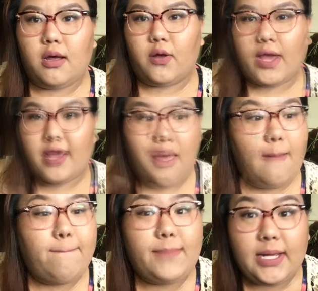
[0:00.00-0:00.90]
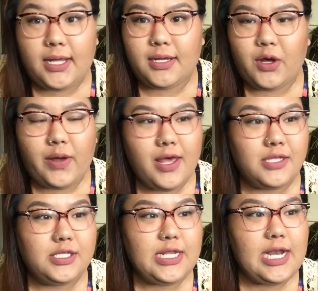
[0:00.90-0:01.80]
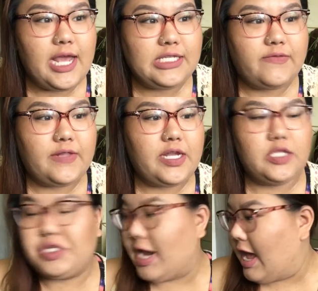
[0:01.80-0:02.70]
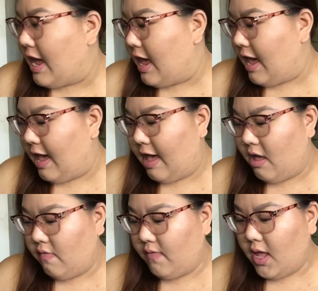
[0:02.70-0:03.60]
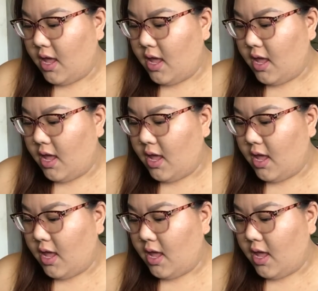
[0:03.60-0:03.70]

Okay, But going on to the next philodendron I have,